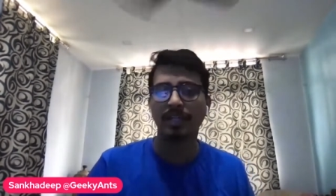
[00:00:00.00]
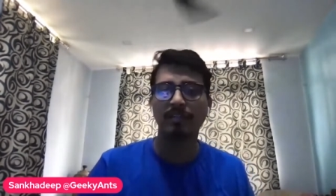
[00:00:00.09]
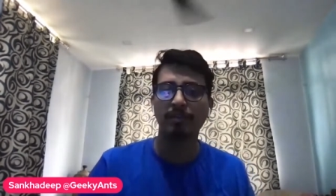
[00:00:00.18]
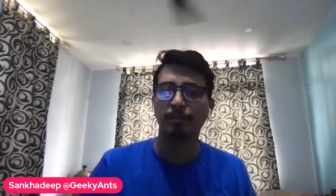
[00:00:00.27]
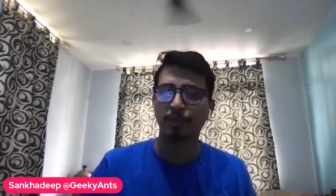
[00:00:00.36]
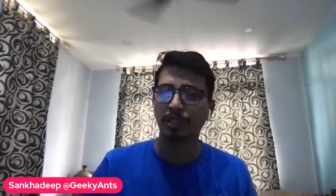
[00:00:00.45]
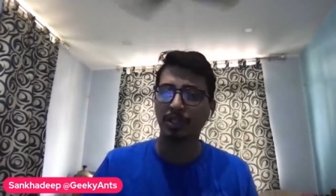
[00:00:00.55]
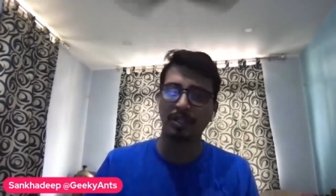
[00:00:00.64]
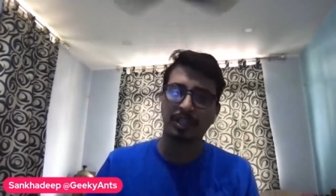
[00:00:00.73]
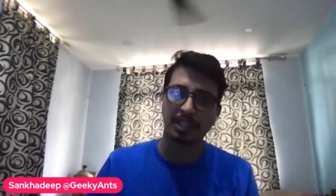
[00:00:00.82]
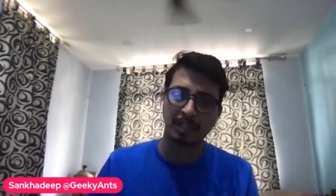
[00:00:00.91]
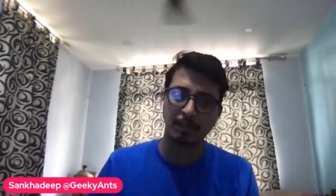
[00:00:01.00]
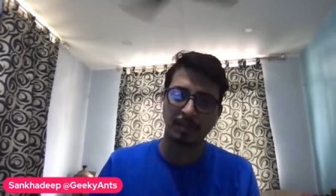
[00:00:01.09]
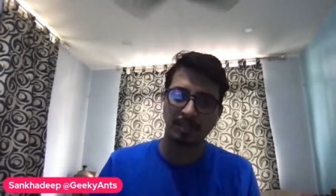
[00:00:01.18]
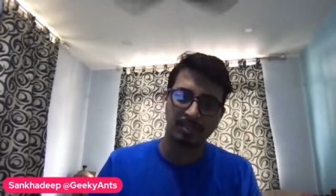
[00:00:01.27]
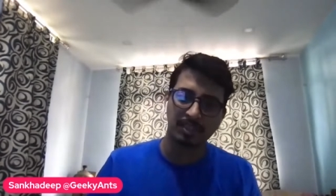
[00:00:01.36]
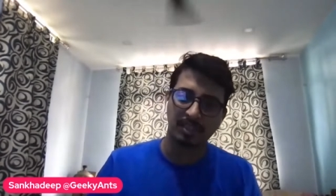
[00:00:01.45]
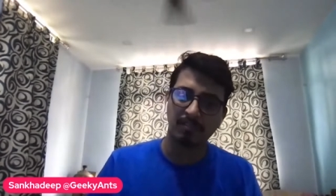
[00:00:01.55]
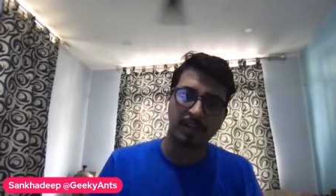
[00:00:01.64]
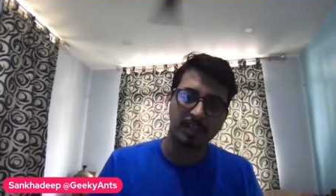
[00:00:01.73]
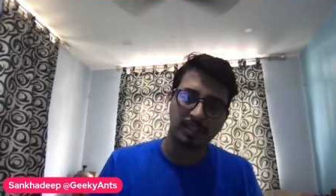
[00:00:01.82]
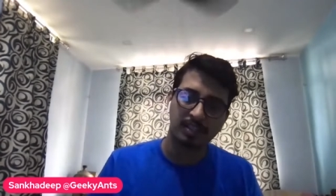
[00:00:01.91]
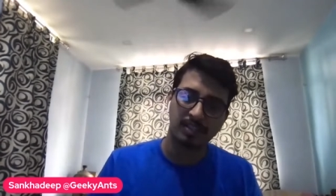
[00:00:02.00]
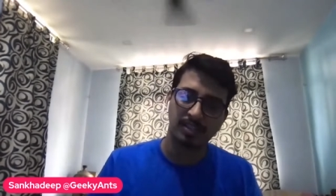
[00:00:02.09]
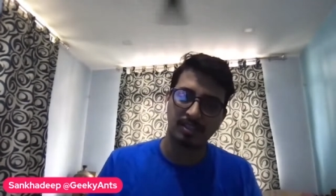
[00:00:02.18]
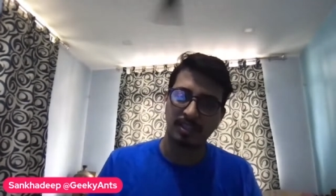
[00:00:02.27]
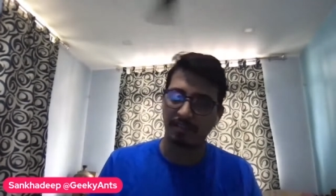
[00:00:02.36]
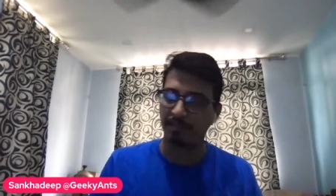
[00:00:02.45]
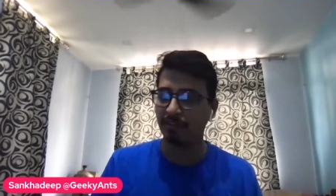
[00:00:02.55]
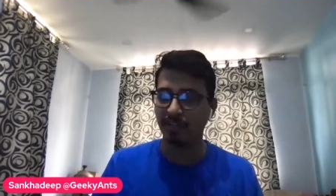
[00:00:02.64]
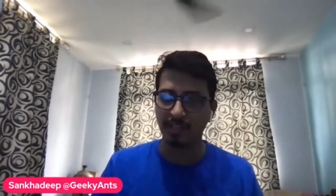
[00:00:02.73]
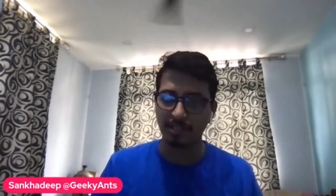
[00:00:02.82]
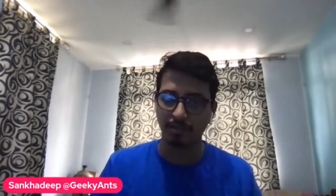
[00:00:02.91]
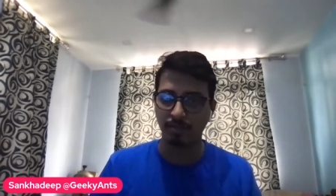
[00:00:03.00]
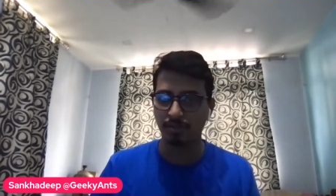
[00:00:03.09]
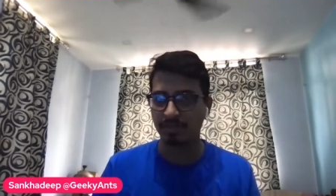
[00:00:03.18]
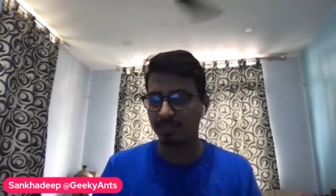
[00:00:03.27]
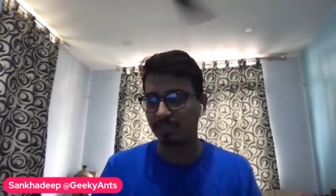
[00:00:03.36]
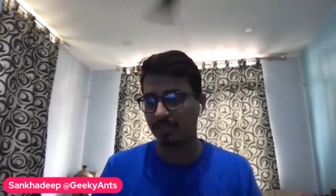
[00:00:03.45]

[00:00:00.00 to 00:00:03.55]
Then we put it on GitHub and invite everyone else to